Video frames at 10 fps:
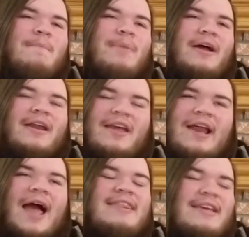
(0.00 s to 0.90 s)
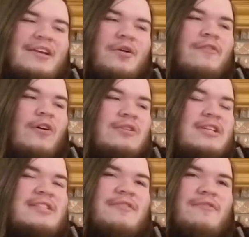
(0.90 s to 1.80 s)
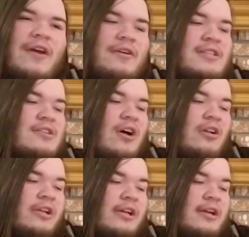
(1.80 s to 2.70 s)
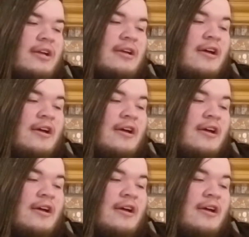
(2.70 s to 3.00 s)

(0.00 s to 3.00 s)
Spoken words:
But I think it overall does it very solid.